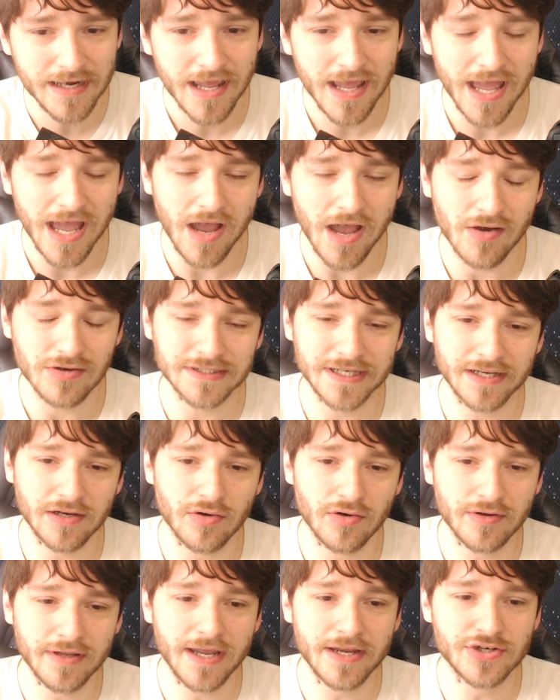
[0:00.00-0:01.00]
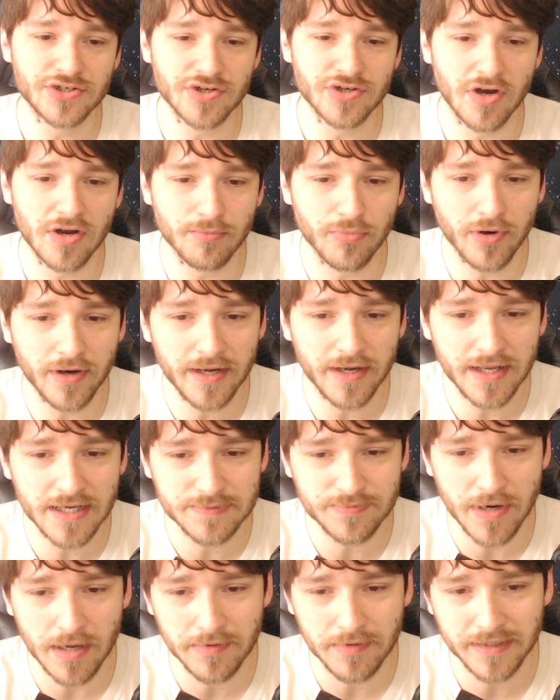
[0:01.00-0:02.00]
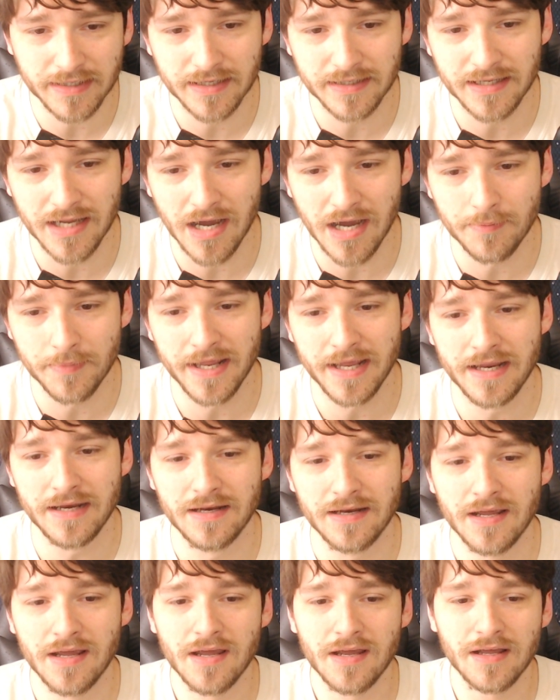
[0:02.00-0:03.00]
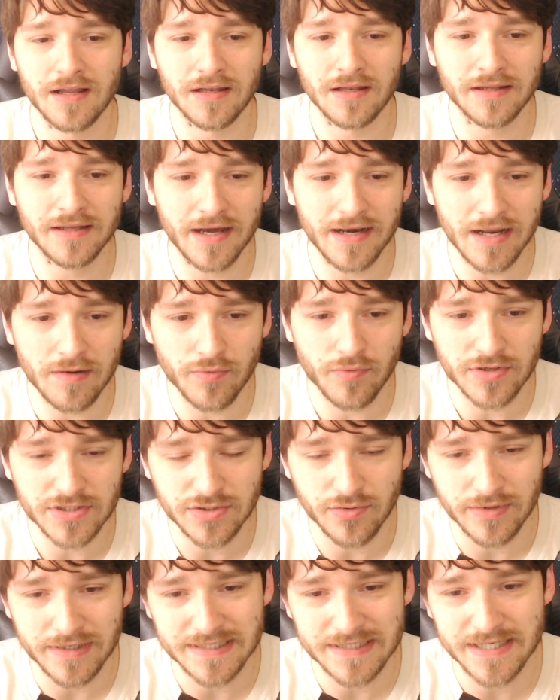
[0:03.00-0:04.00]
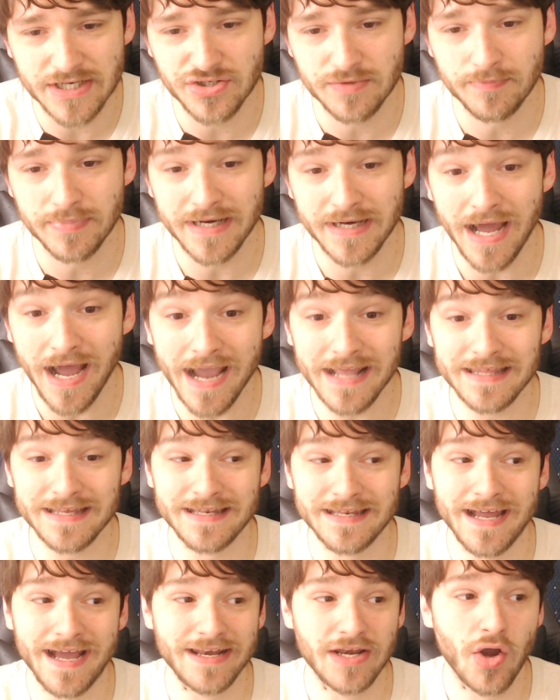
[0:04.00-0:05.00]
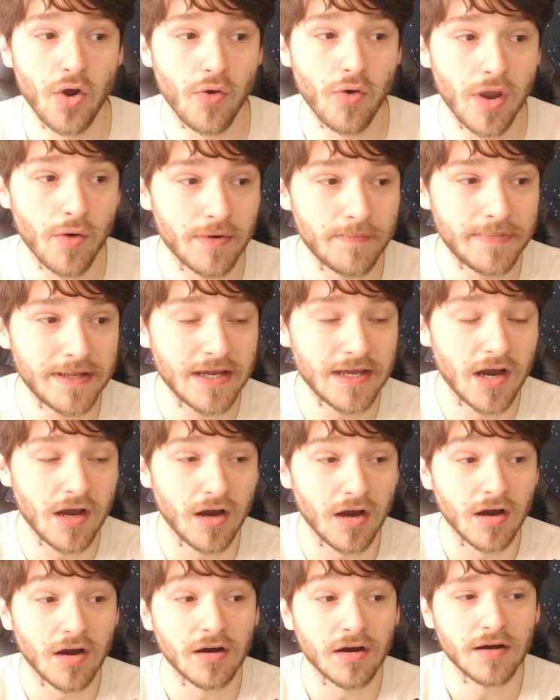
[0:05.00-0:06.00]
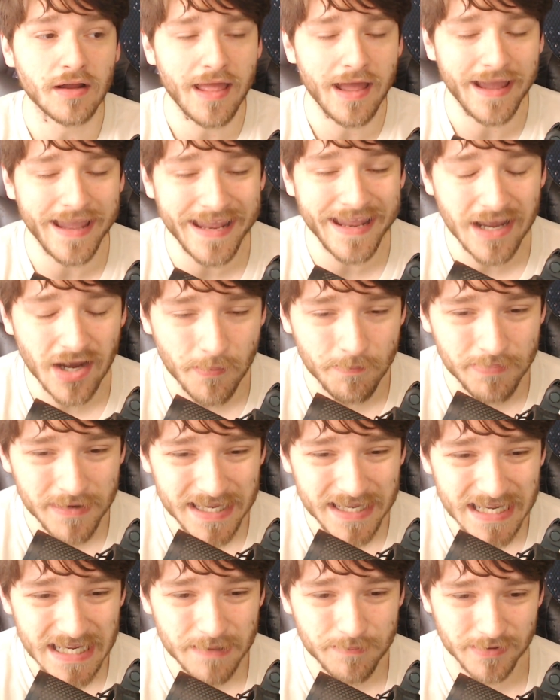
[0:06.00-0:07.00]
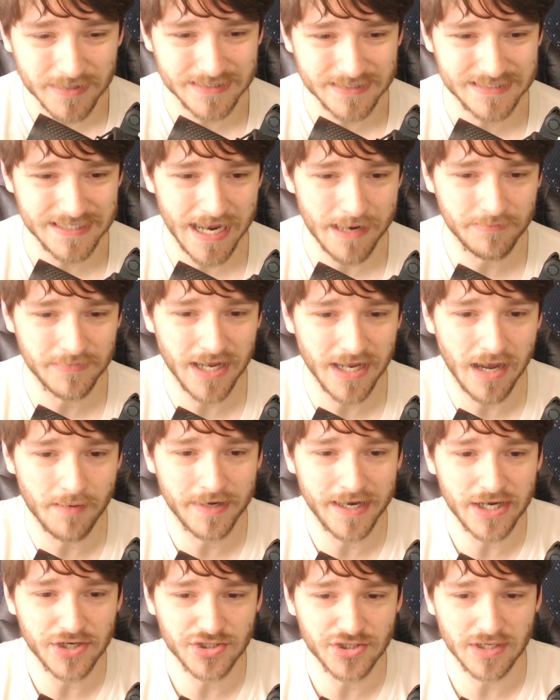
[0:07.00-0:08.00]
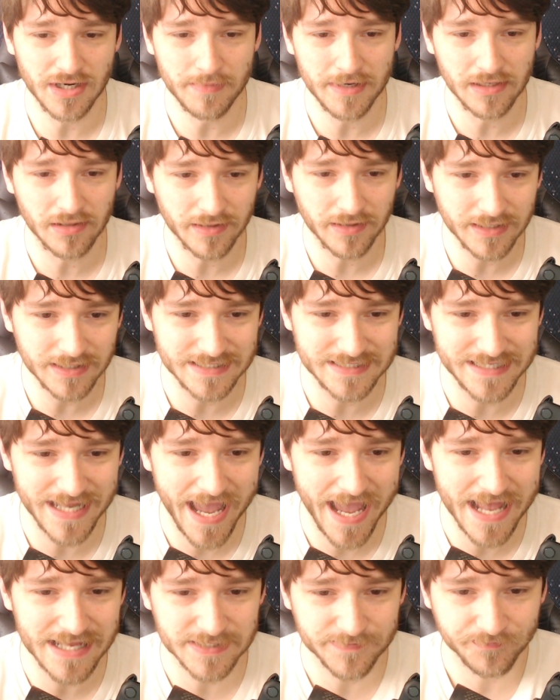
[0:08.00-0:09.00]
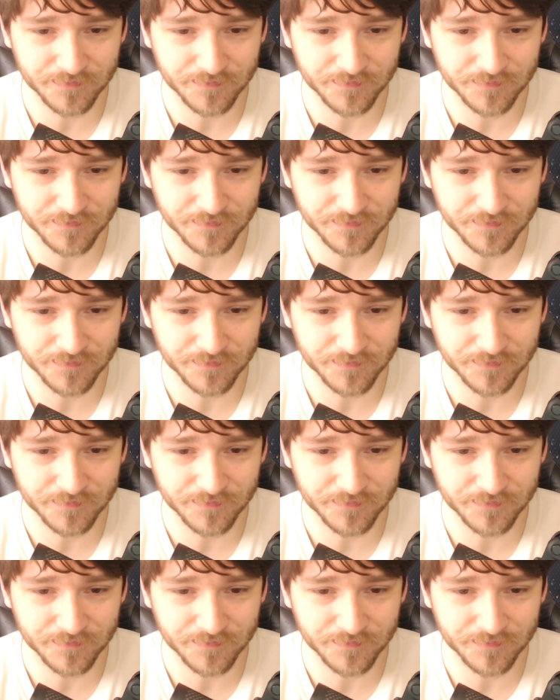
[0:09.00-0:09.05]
I was like, okay, Sean Brady is probably going to dominate Leon Edwards to a decision, but I did not know it would be a Habib-type domination. I mean, look at the stats.